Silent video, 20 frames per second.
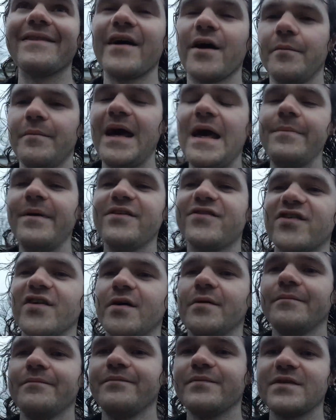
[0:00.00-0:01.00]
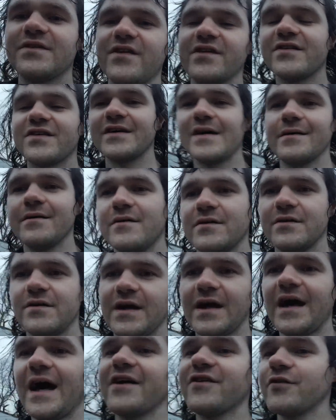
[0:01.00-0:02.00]
may be some, since
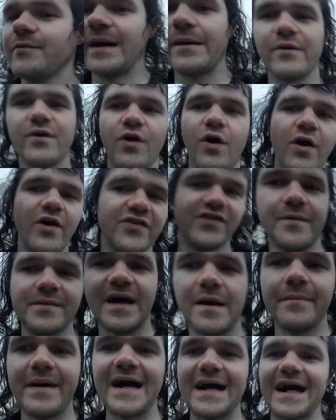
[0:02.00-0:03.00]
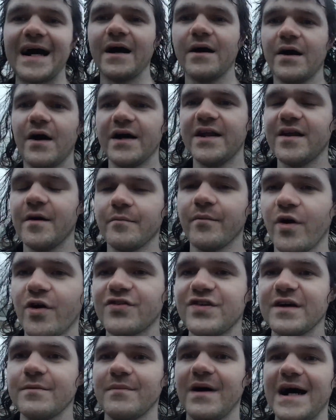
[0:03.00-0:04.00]
as you might recall sometime back I ended up
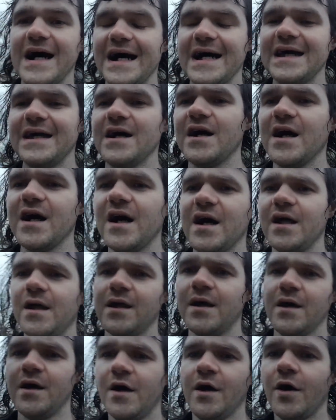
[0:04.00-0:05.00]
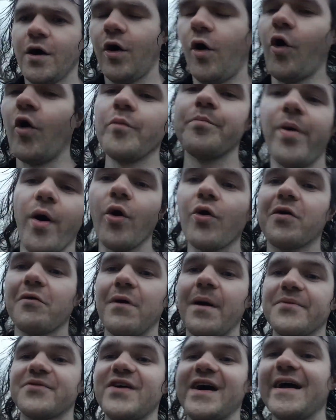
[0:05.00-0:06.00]
merging my old
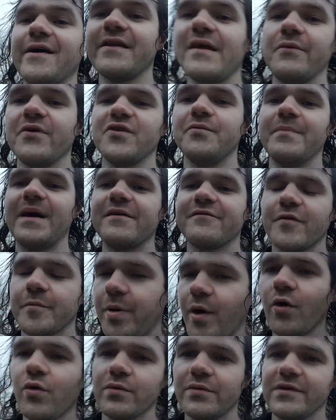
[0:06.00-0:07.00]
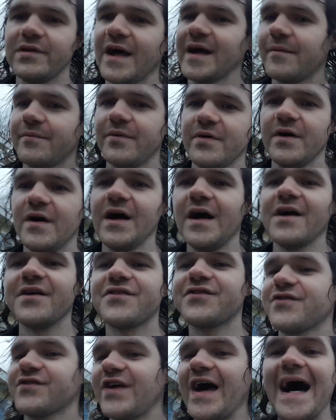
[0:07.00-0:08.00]
RuppDat channel that was meant for
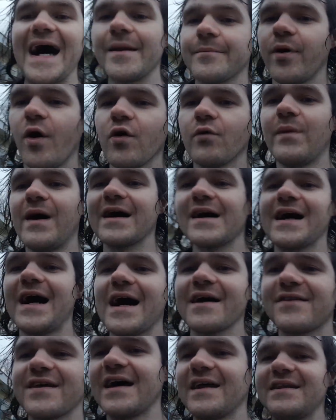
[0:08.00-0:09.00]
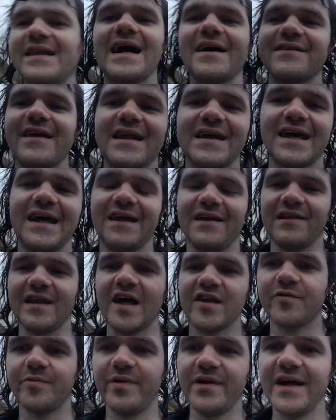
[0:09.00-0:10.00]
side Pokemon content, not dedicated
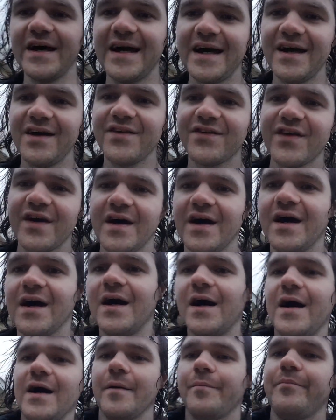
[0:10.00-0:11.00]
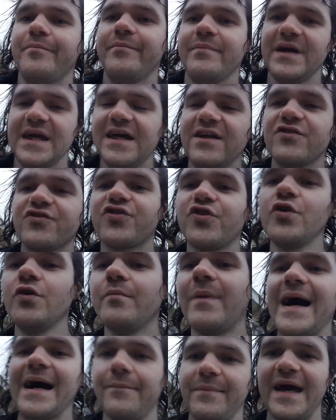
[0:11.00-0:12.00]
Let's Plays, into
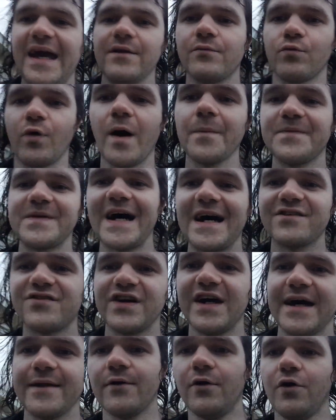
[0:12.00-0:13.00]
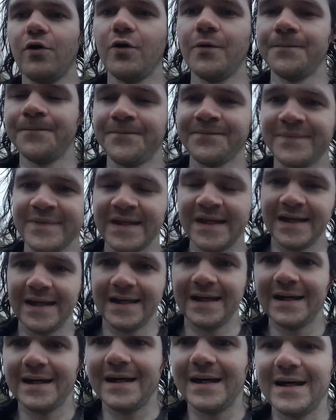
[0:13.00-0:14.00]
my main RuppDat channel.
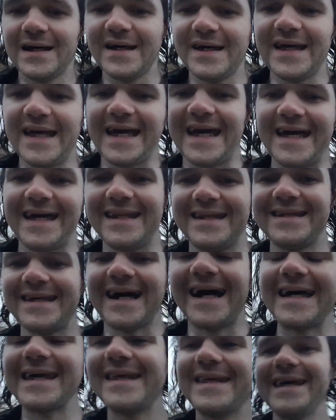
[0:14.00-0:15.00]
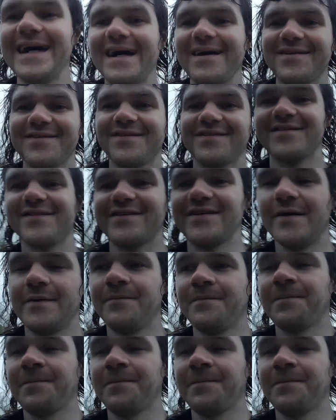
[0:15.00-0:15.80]
And I guess,